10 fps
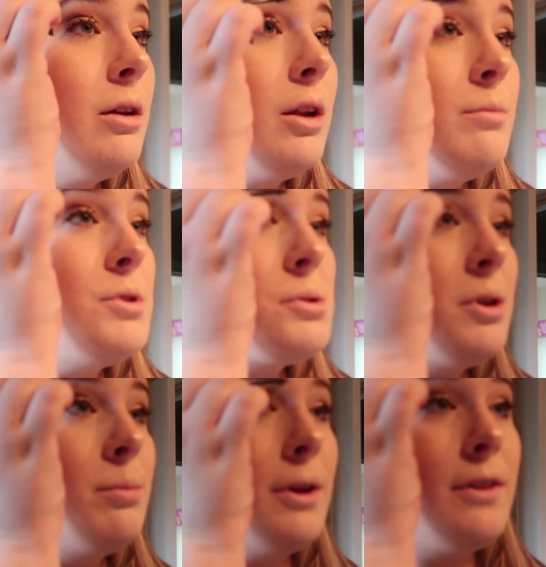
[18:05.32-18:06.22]
I'm just
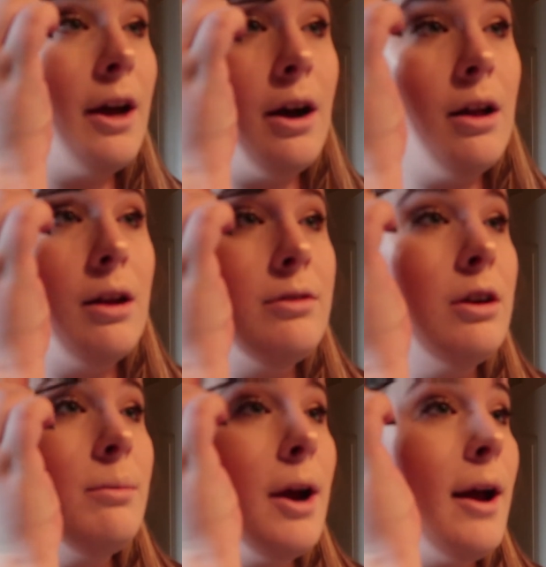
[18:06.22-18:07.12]
gonna put that all
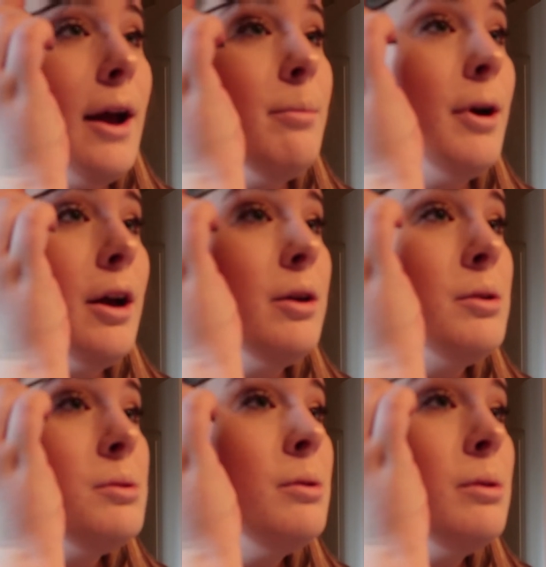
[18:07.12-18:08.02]
over my
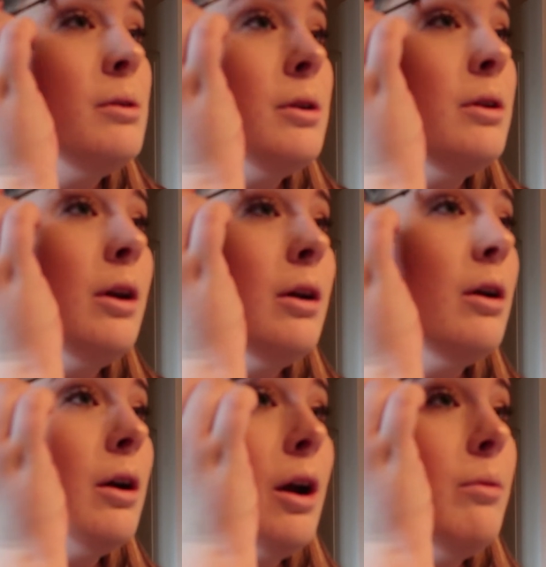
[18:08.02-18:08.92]
eyebrows
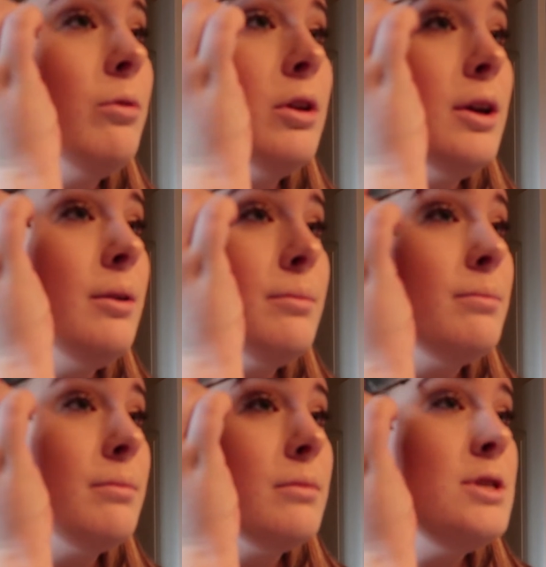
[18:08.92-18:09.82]
here. I'm really
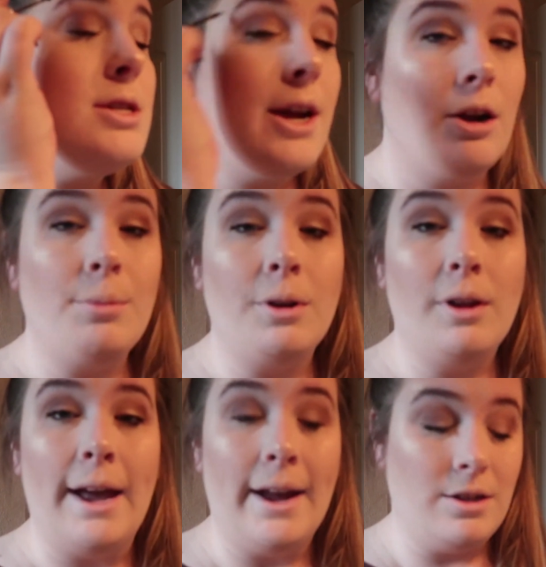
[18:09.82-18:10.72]

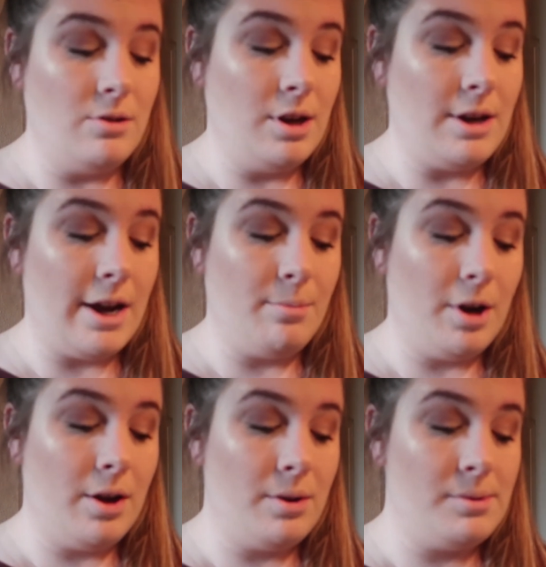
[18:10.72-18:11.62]
terrible at doing
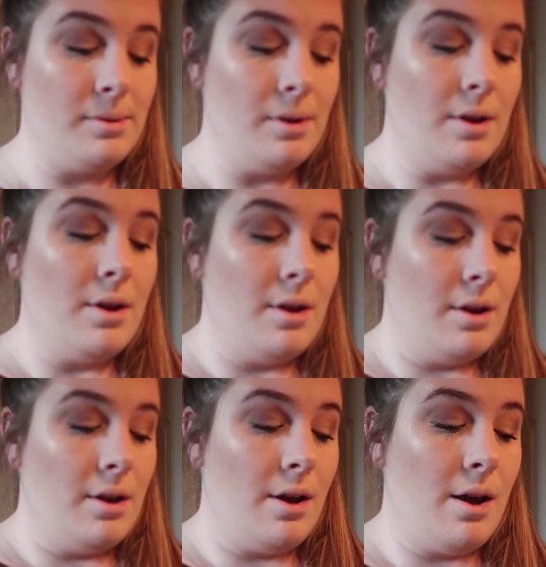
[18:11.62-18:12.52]
eyebrows.
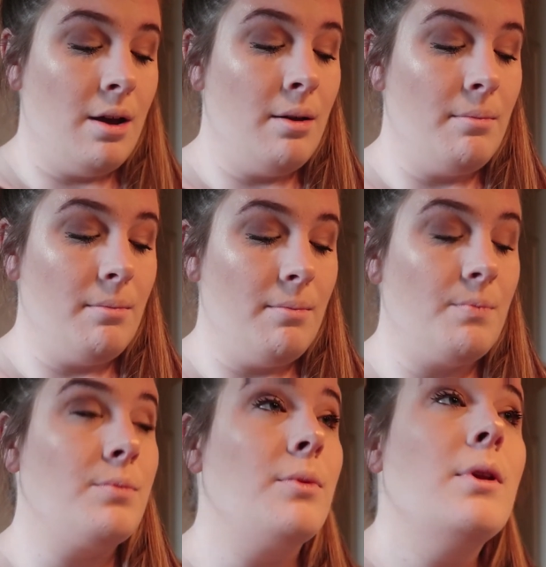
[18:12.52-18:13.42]
No
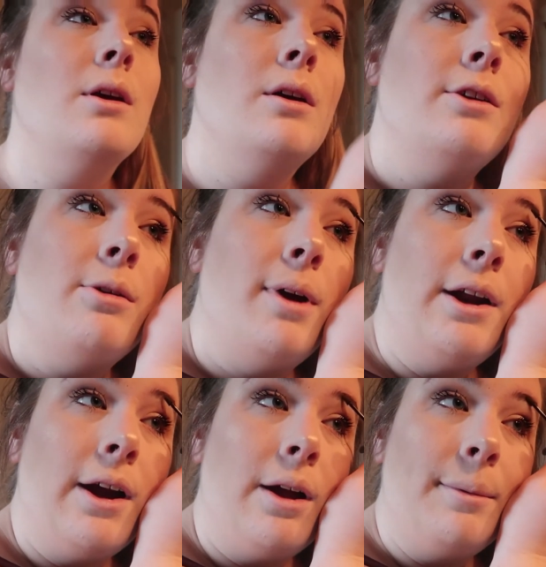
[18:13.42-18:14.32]

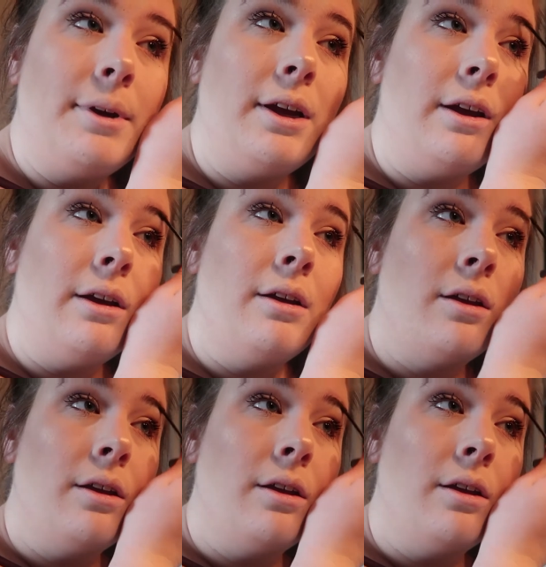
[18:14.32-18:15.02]
matter how many